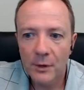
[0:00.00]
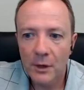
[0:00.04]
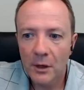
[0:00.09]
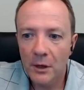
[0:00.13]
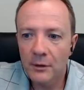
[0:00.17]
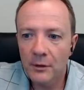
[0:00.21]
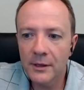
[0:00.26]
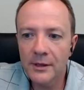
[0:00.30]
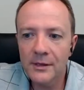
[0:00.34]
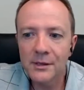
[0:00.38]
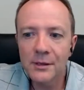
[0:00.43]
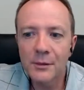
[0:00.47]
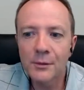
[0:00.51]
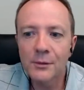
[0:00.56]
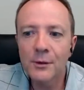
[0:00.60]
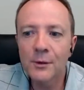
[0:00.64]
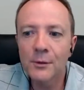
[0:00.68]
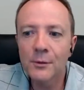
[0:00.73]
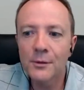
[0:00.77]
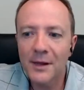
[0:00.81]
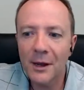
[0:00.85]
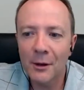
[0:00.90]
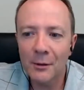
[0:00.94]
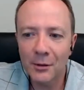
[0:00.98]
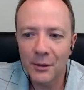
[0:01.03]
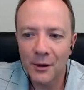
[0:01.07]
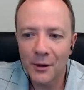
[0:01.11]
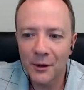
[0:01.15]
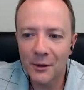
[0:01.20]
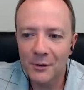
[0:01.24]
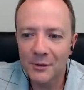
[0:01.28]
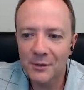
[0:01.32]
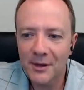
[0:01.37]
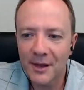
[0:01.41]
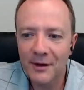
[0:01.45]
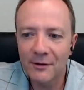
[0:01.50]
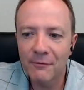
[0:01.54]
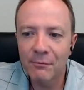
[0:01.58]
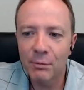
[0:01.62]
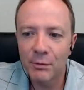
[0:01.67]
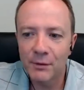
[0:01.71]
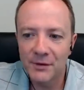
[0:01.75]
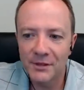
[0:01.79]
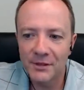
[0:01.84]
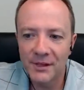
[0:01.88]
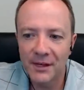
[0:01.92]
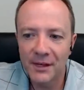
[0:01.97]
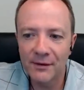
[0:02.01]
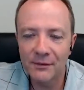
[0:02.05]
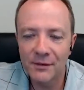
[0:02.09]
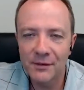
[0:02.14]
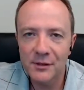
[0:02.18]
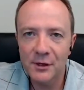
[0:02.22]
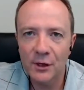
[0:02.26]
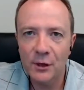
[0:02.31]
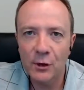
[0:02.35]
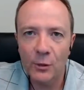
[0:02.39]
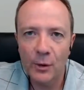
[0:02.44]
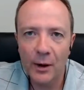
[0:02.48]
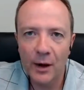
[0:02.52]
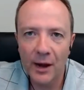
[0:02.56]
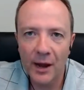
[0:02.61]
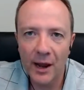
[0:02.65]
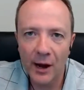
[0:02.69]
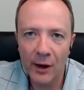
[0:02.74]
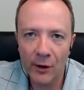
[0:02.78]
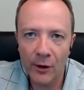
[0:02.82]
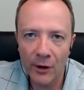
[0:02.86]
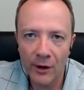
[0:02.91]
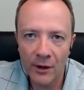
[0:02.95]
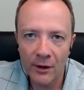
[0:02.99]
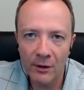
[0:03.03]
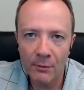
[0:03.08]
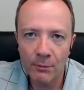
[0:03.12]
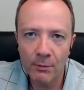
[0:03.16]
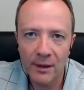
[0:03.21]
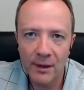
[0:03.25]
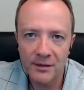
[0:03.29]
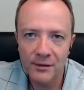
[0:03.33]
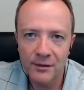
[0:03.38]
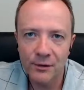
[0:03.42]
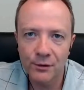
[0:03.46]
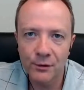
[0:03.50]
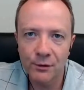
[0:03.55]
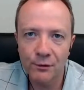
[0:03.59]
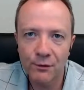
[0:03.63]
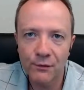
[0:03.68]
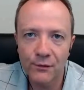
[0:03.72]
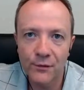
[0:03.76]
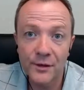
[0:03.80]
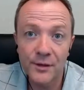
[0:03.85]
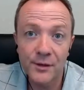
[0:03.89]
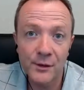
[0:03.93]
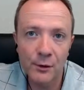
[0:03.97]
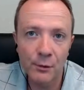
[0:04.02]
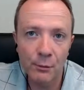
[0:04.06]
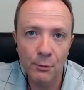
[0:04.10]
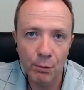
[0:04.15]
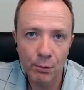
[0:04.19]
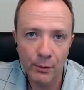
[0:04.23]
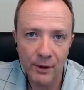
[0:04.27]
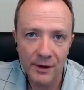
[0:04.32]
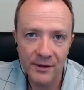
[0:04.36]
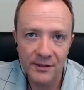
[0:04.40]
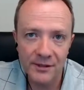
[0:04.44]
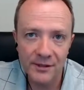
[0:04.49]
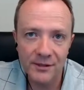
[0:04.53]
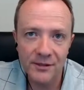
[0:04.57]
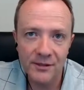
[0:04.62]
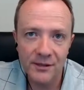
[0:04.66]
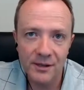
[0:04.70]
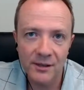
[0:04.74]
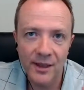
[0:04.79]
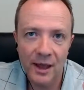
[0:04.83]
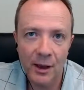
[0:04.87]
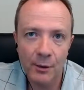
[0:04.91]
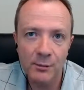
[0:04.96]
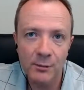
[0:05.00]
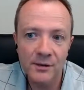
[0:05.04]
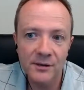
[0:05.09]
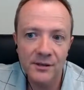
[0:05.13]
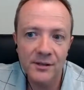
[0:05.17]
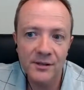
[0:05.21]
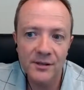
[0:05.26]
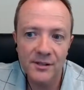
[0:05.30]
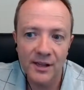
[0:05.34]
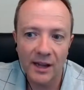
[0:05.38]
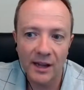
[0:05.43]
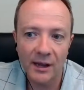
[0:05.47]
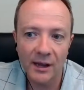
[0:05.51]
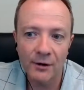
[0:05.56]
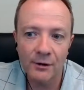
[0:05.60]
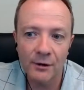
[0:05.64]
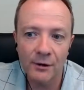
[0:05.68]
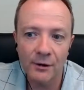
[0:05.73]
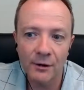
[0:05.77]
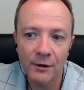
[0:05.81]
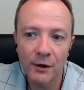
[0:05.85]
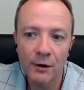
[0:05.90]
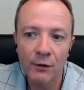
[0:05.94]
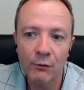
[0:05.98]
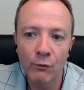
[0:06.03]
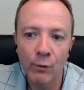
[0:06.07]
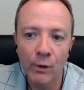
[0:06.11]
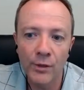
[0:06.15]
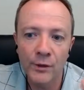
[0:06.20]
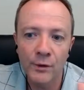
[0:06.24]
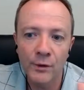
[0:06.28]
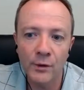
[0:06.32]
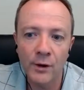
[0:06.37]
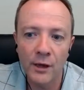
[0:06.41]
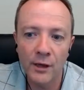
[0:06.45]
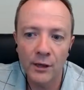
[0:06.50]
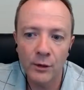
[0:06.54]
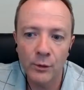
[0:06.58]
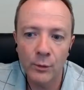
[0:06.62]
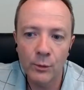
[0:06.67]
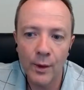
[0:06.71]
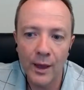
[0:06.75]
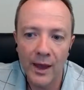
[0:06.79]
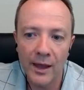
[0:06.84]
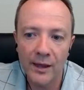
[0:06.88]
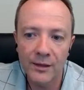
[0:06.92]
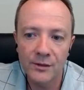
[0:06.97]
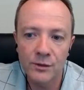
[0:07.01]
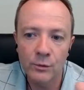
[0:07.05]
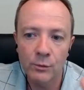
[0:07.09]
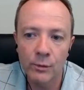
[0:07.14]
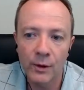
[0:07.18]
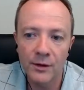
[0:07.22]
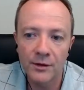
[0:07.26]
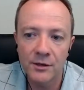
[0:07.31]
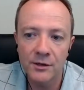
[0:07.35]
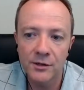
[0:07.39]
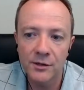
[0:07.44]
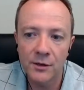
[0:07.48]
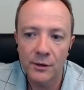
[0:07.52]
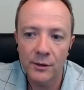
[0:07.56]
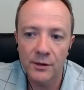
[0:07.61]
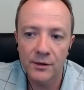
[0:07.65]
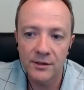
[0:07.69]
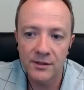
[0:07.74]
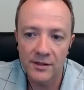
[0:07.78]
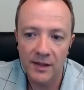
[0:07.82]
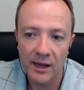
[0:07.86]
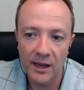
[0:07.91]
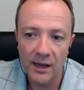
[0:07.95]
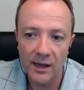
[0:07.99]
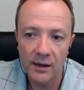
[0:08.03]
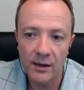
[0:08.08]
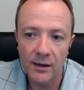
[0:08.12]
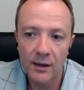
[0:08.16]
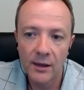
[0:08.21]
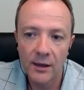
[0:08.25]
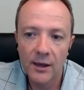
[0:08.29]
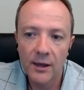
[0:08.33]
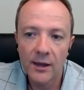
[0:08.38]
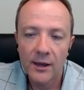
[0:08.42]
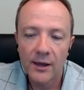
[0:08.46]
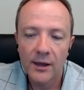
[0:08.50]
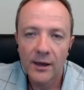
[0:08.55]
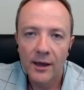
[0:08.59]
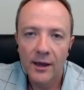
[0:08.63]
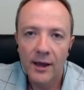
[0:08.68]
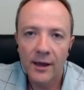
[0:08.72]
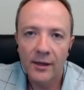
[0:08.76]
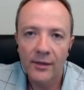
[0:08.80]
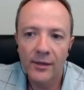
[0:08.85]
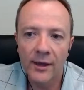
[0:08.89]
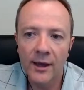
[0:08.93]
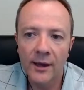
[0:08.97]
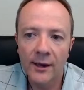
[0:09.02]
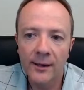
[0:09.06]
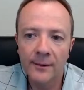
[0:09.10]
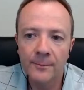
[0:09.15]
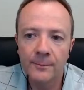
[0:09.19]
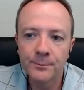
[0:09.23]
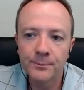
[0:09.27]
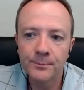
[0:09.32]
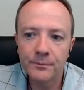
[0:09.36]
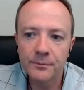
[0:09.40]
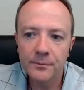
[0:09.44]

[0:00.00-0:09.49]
at least it was out there, it was kind of perceived as a gray area based on your physical presence. And that was mm-hmm. the standard of whether or not you had to register in a state. And then